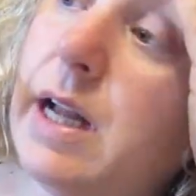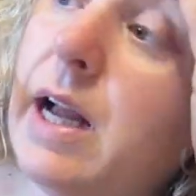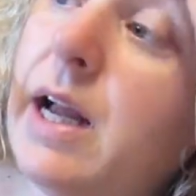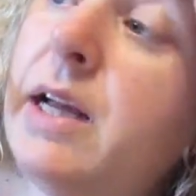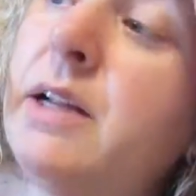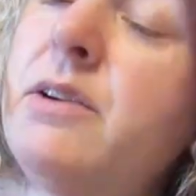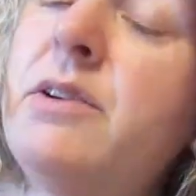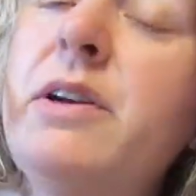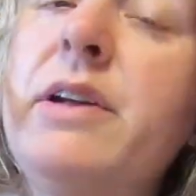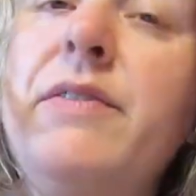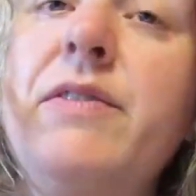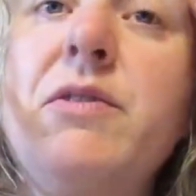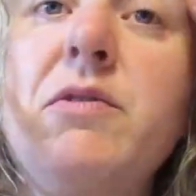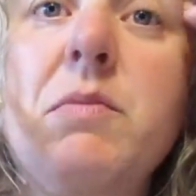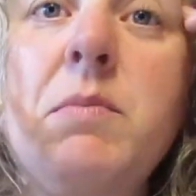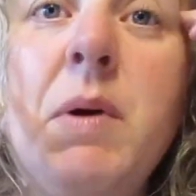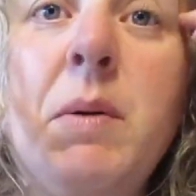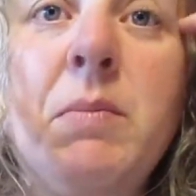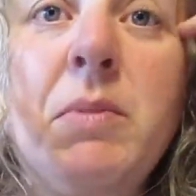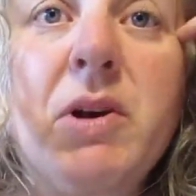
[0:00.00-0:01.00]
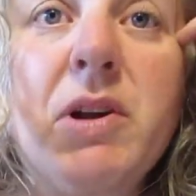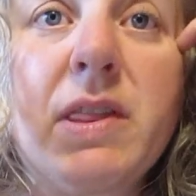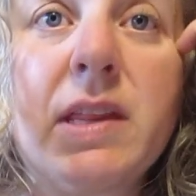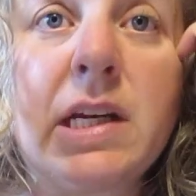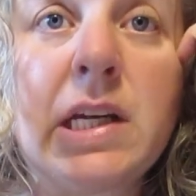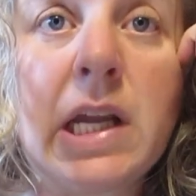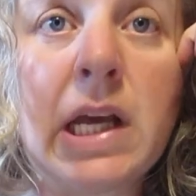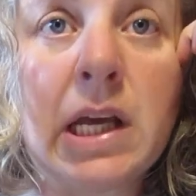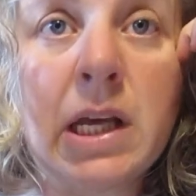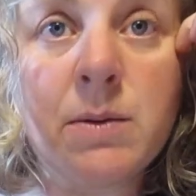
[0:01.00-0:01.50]
I don't even remember the
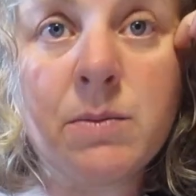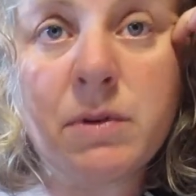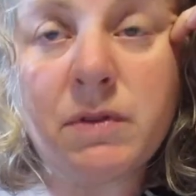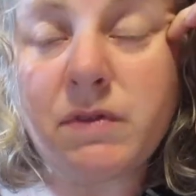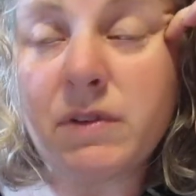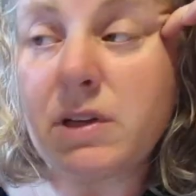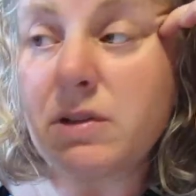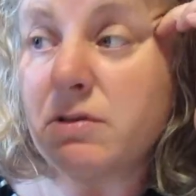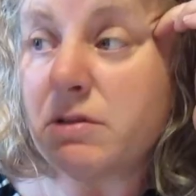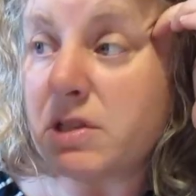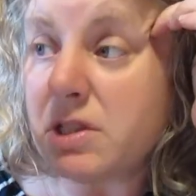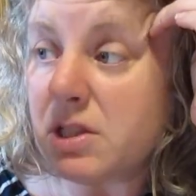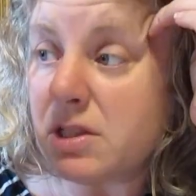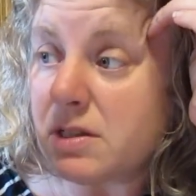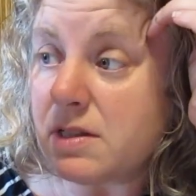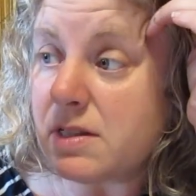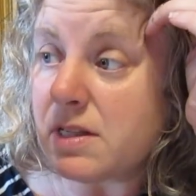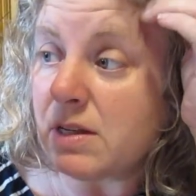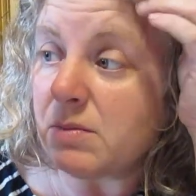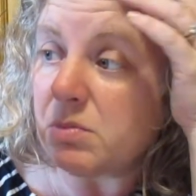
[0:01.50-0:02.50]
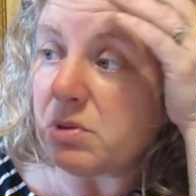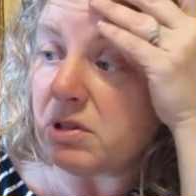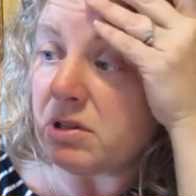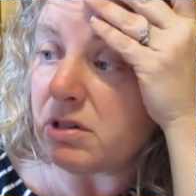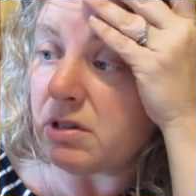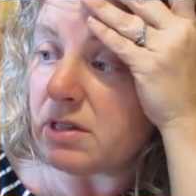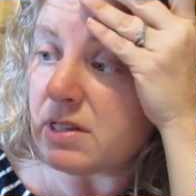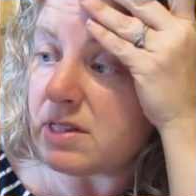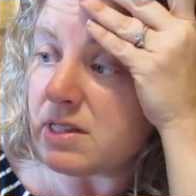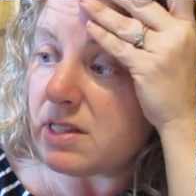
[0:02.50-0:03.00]
name of the original
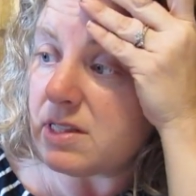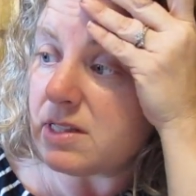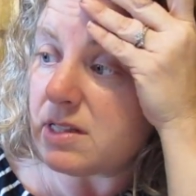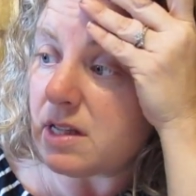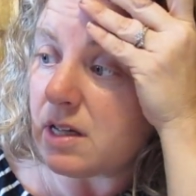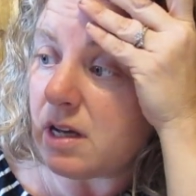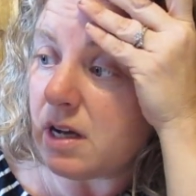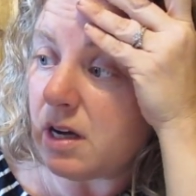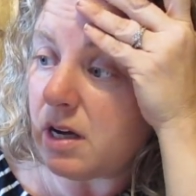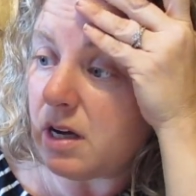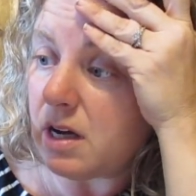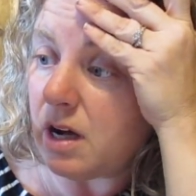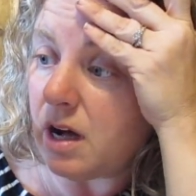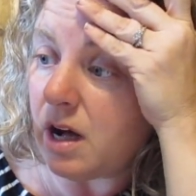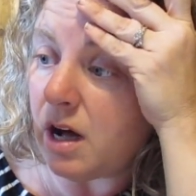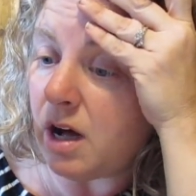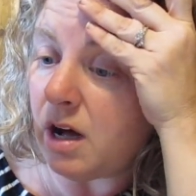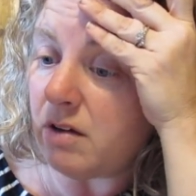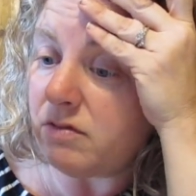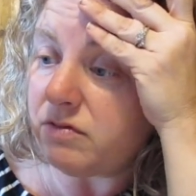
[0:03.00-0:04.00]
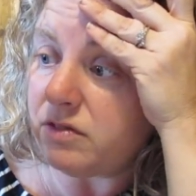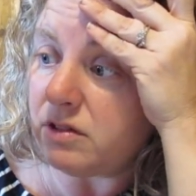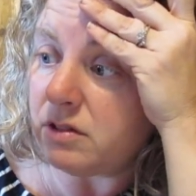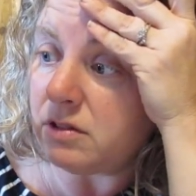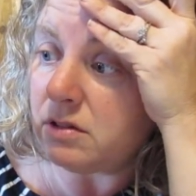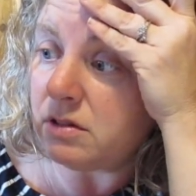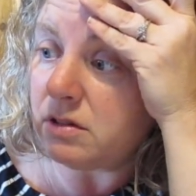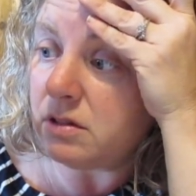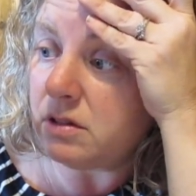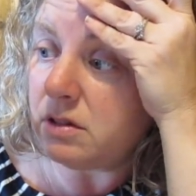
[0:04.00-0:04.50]
sampler. Is this
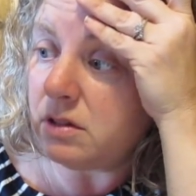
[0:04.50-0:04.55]
awful?